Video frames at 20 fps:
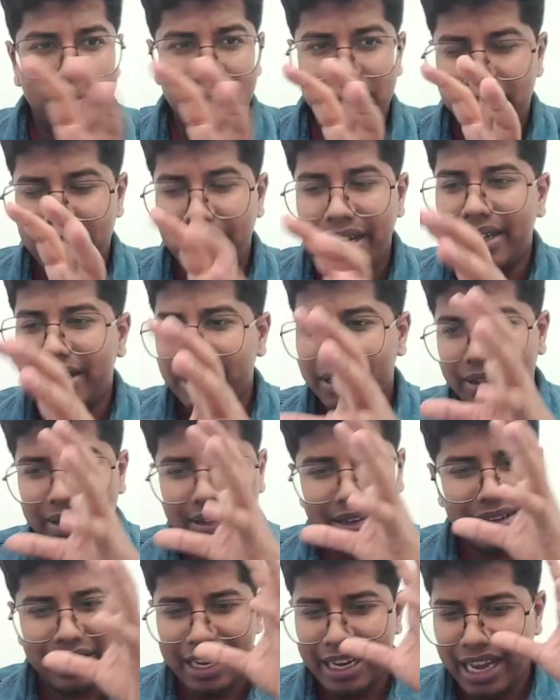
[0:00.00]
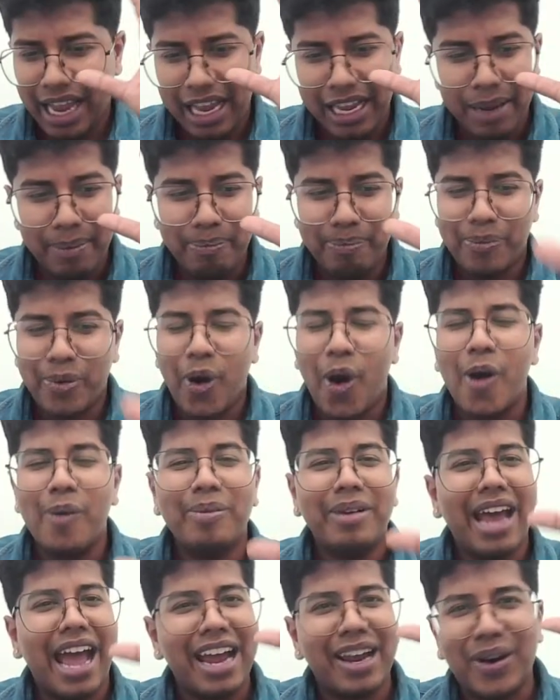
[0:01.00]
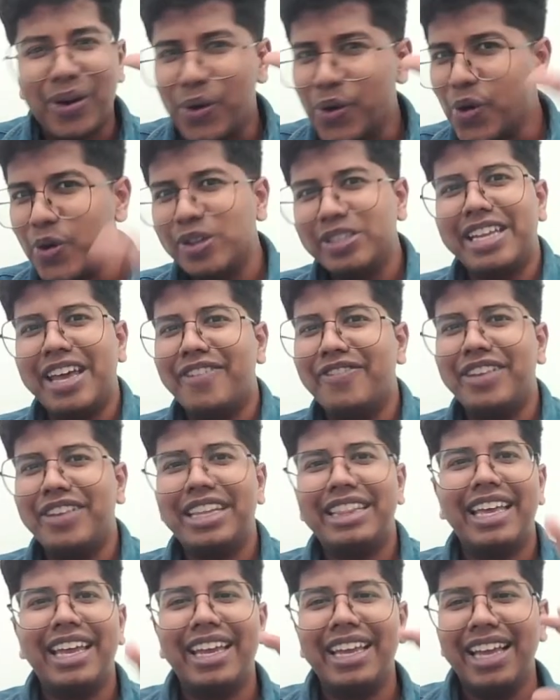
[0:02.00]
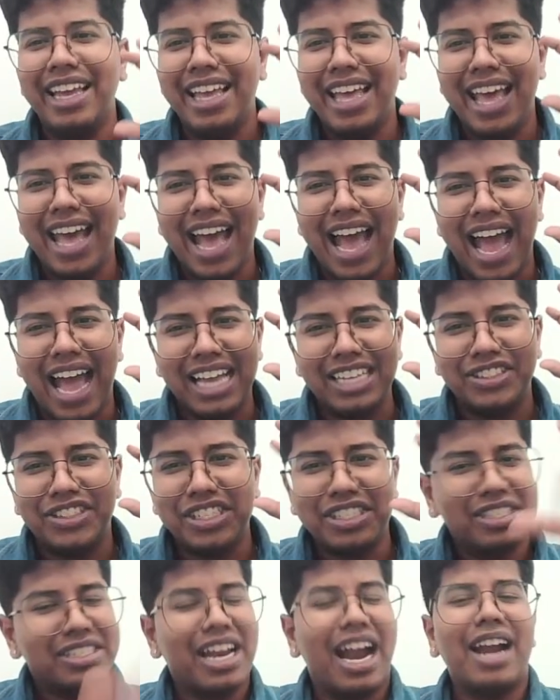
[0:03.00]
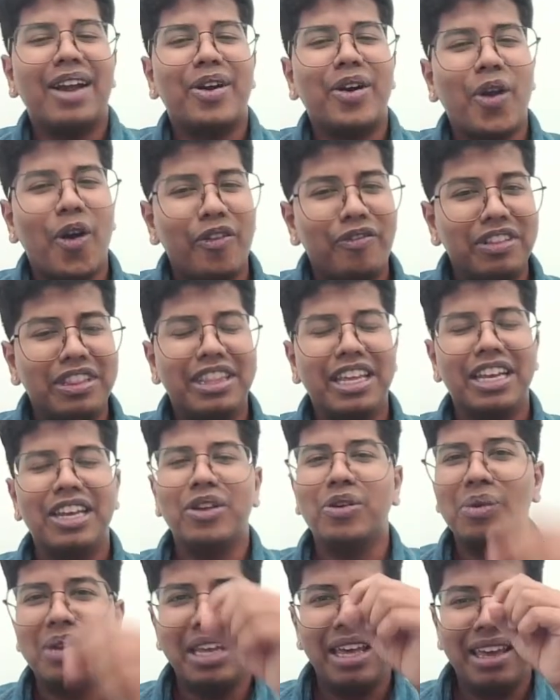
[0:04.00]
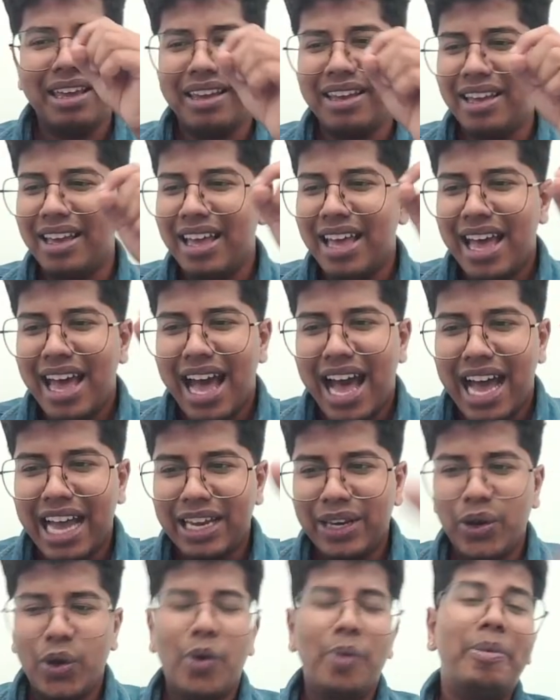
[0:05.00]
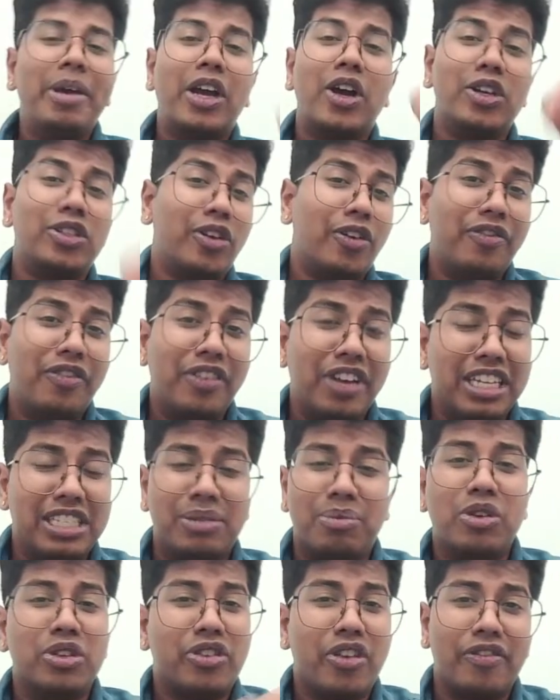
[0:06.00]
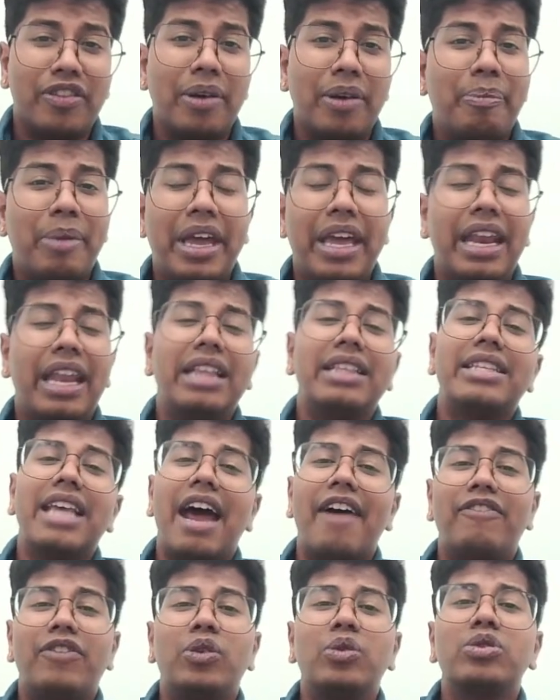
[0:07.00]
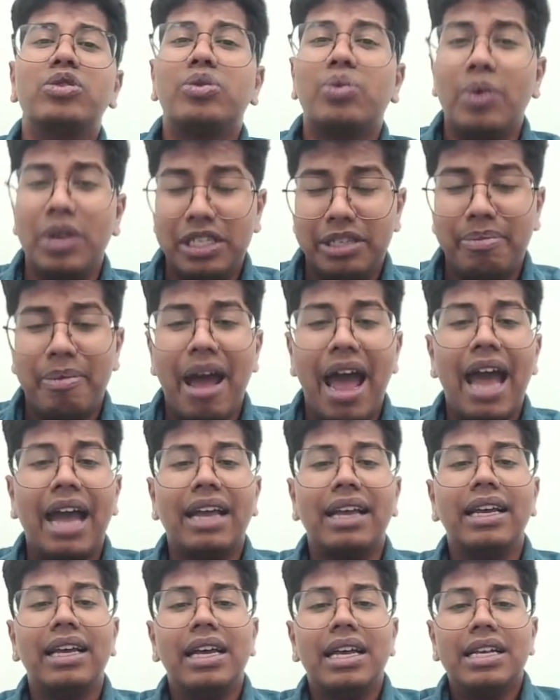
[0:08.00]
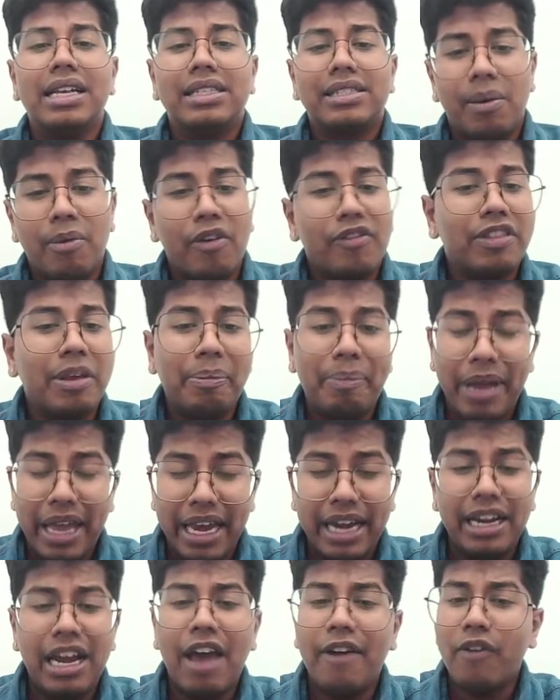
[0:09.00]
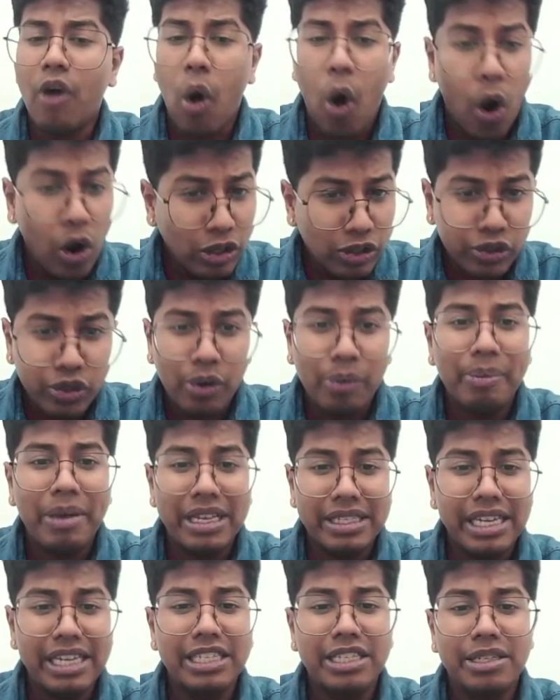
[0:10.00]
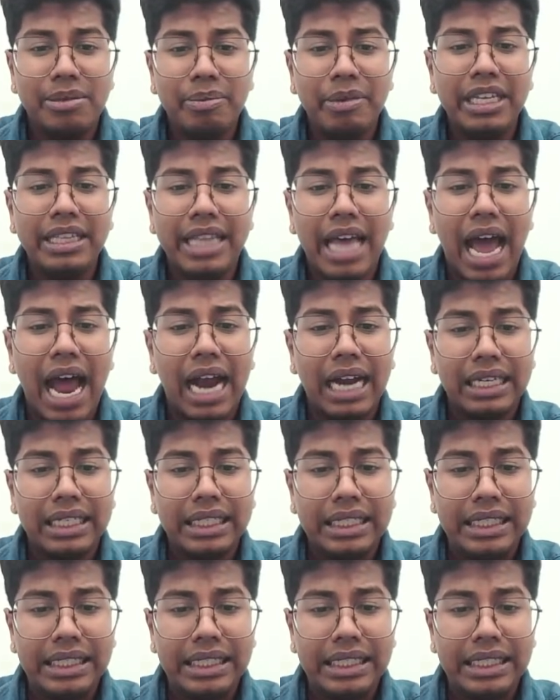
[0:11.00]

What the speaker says: did impromptu. I closed everything. I just started off with the new link. I know because of which most of the parents have to switch back. Some of the parents have also messaged me that